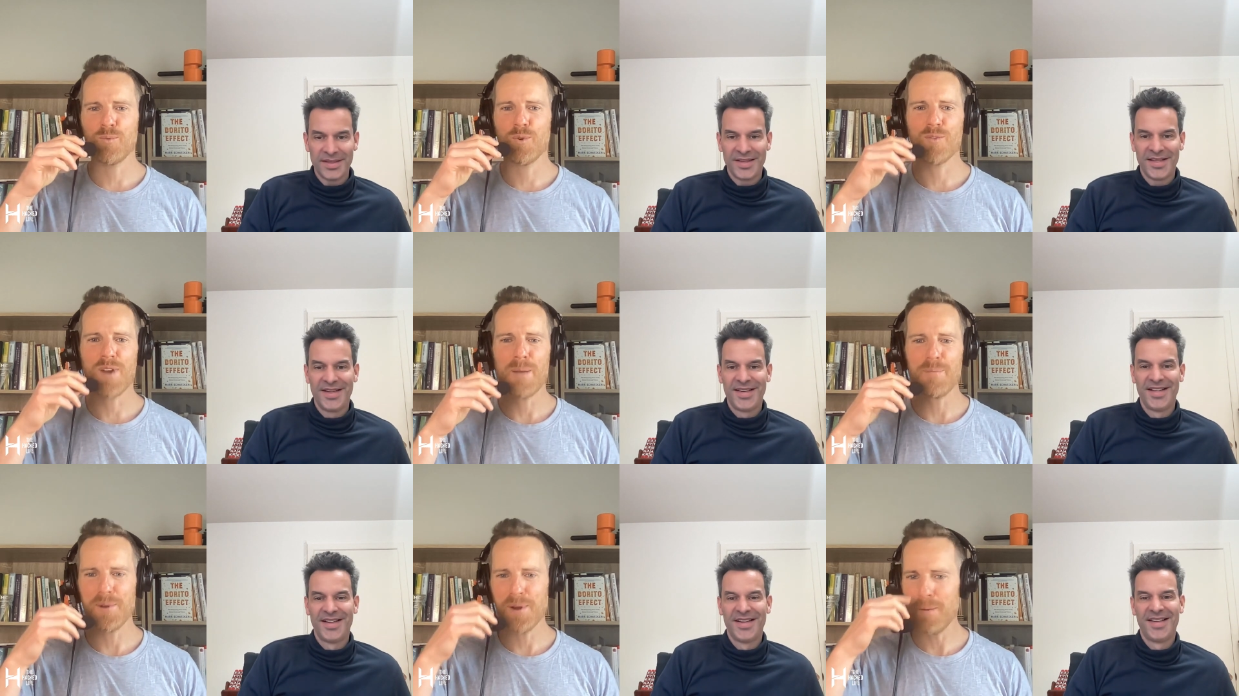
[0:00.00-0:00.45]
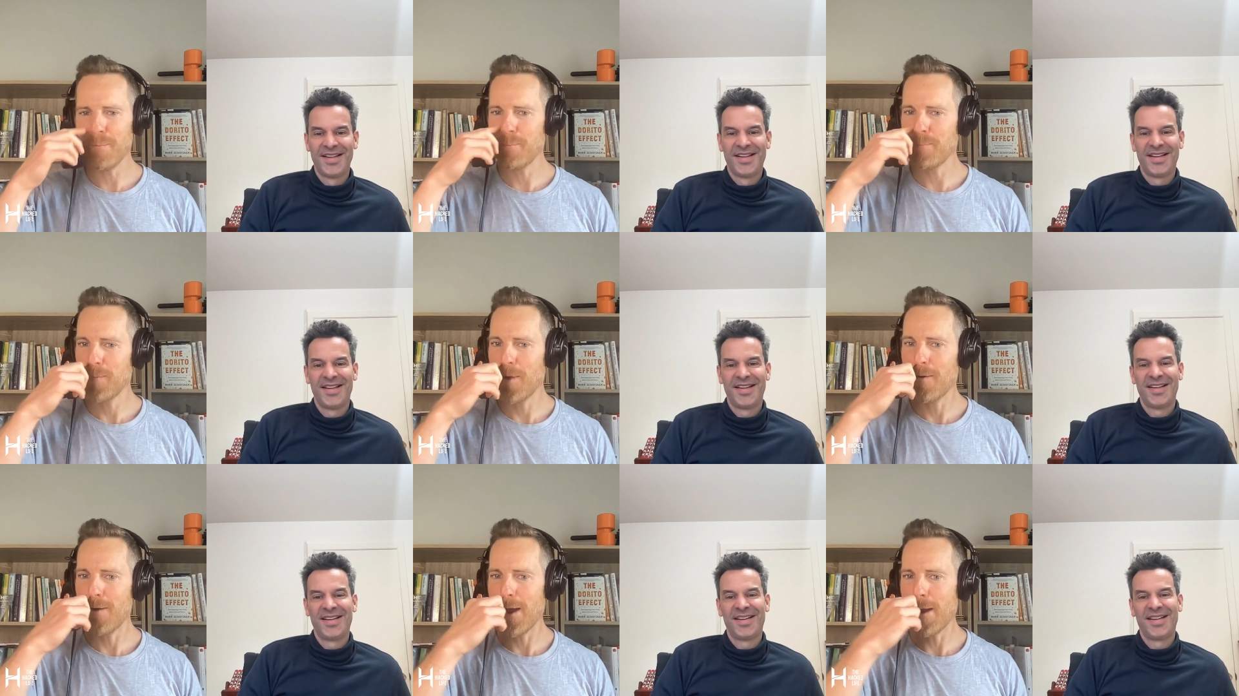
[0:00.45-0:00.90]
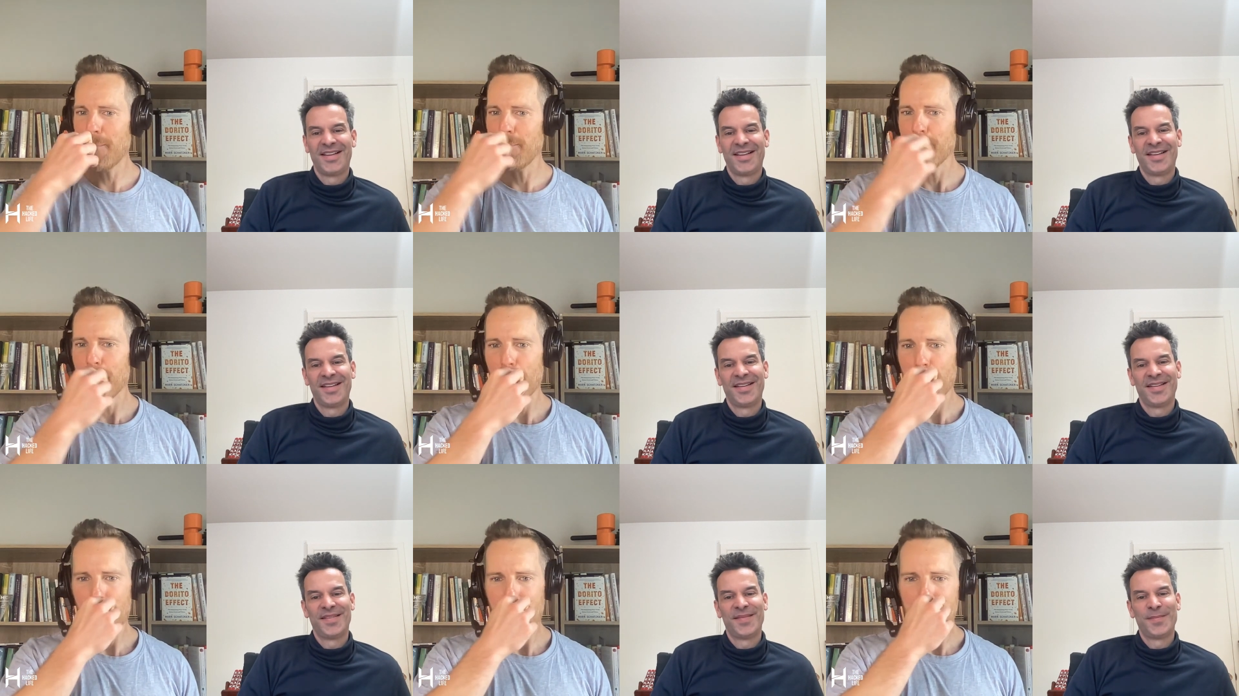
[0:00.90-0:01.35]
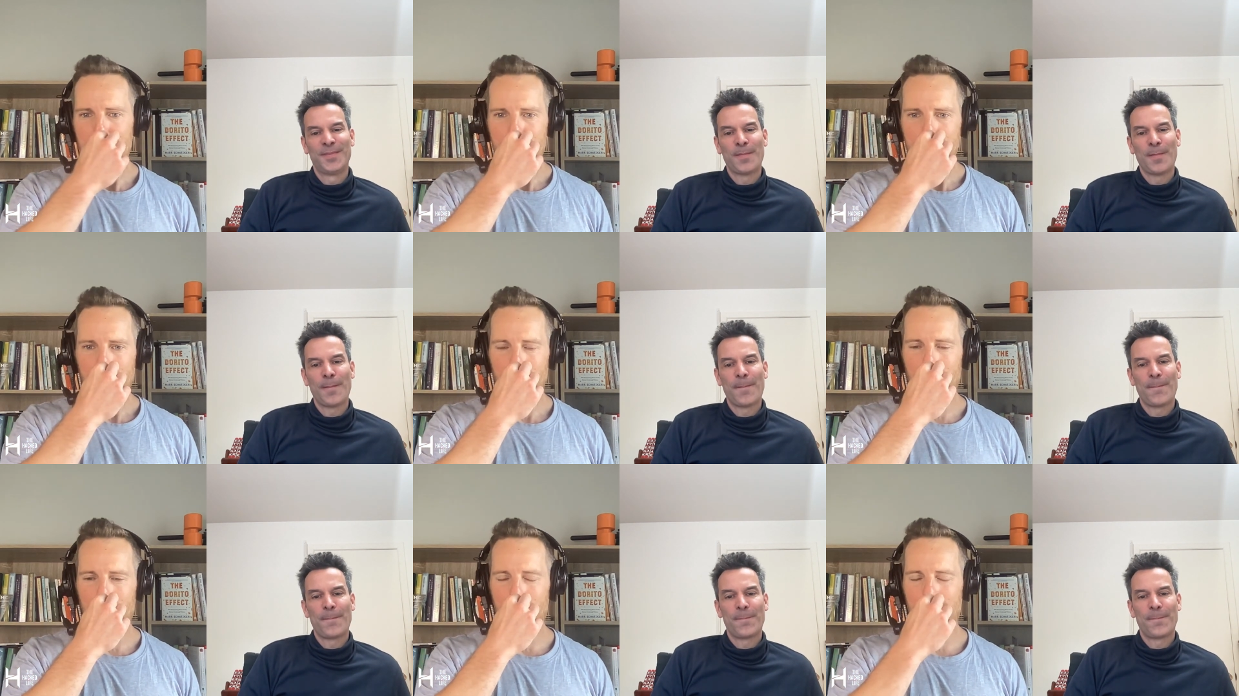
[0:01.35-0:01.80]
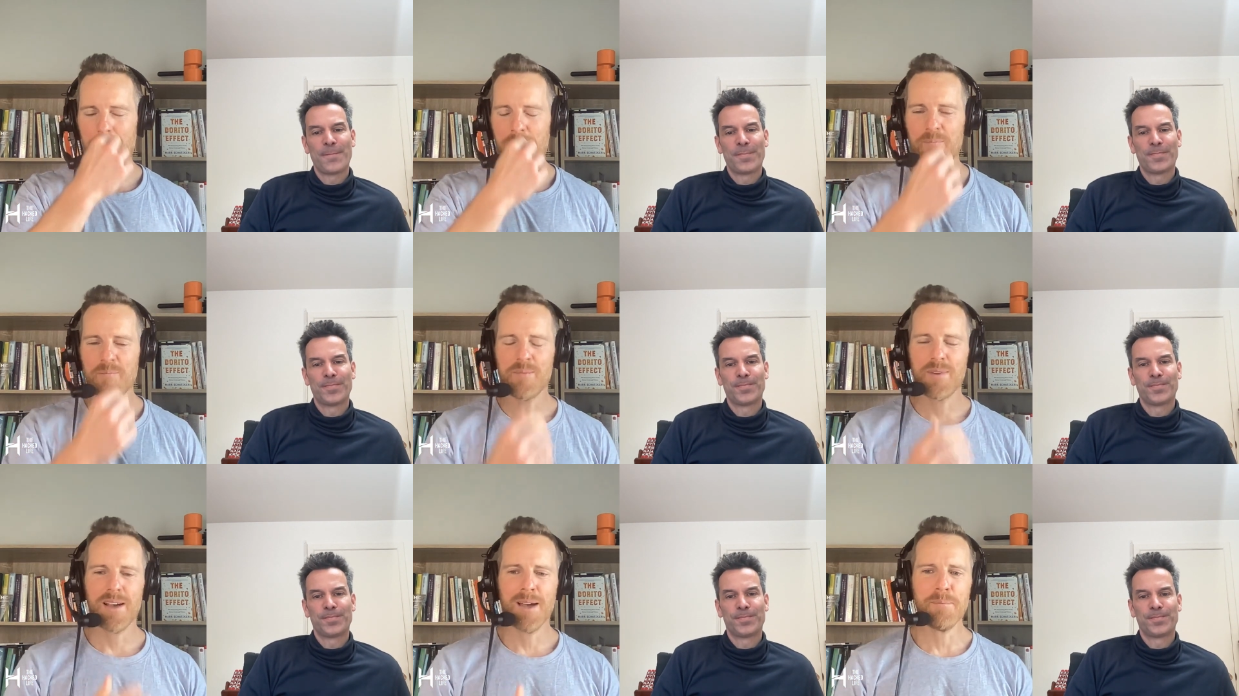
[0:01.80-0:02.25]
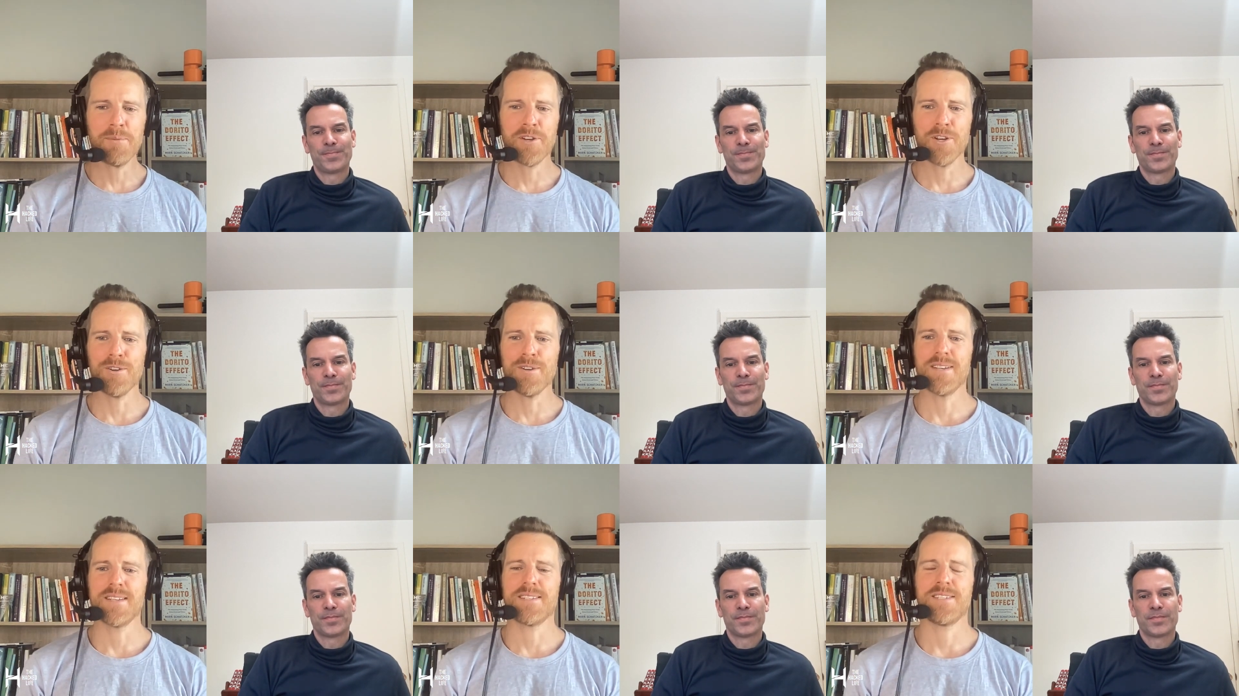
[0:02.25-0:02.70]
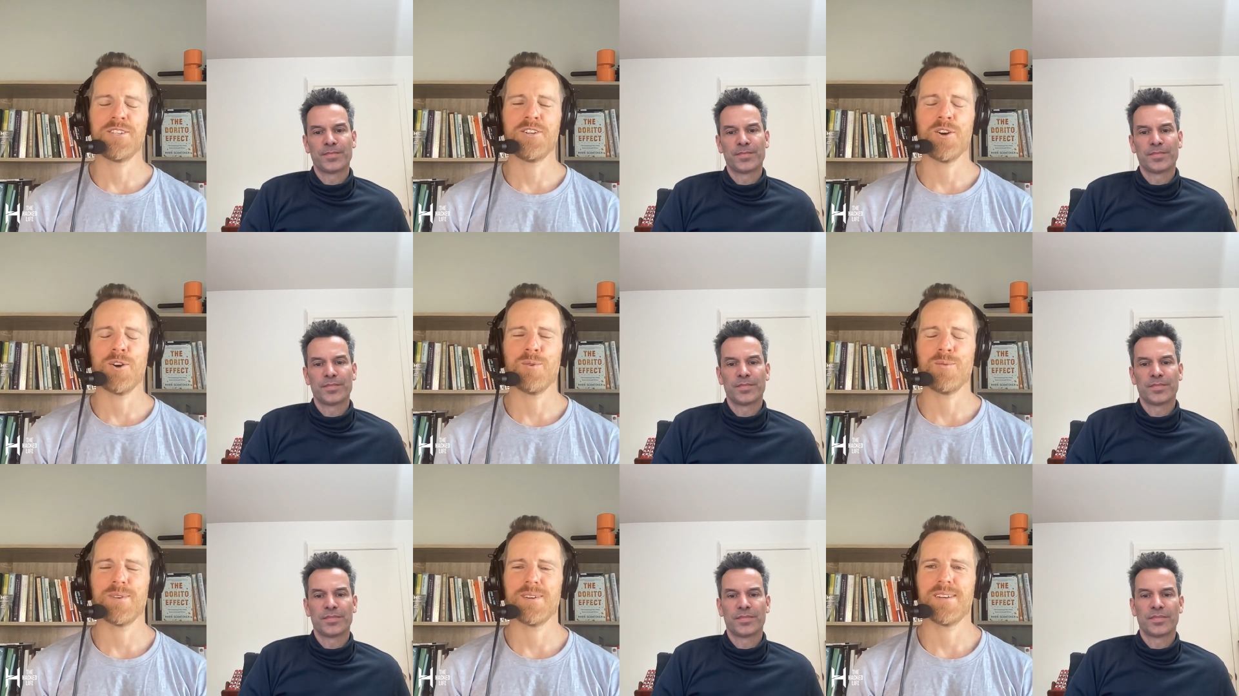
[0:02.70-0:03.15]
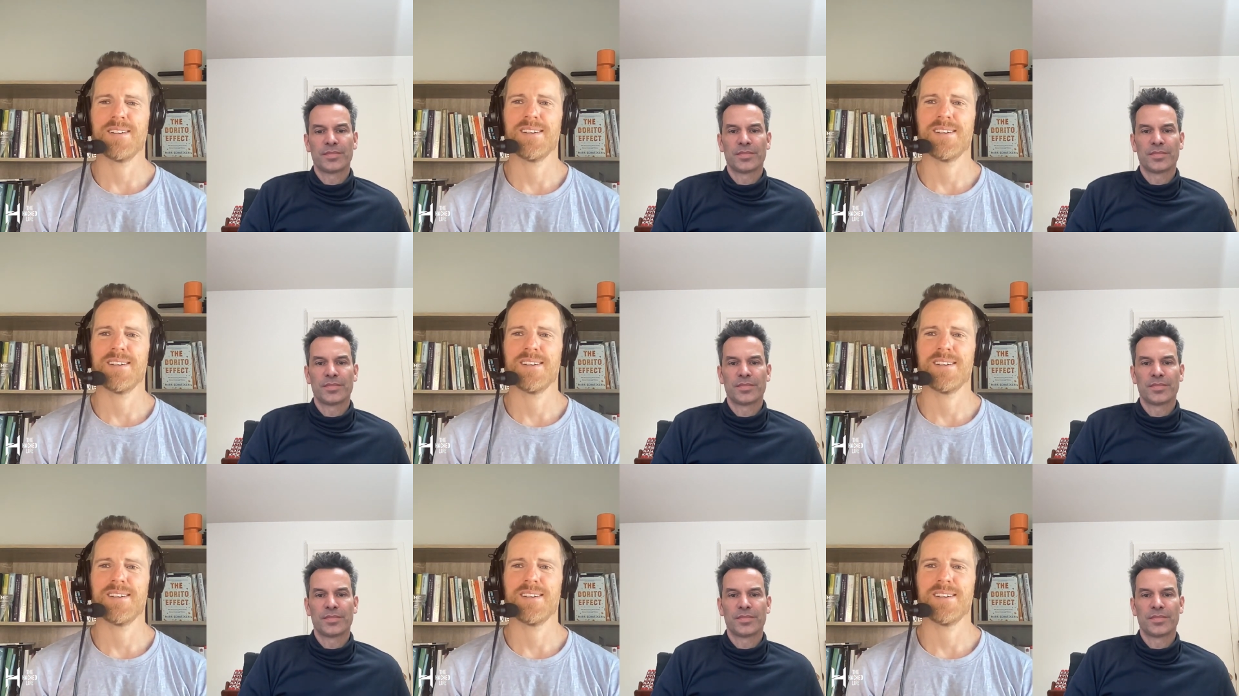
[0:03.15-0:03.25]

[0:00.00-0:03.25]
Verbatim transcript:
Speaker 1: we'll wrap it up? All right. Um, I'm curious, you know,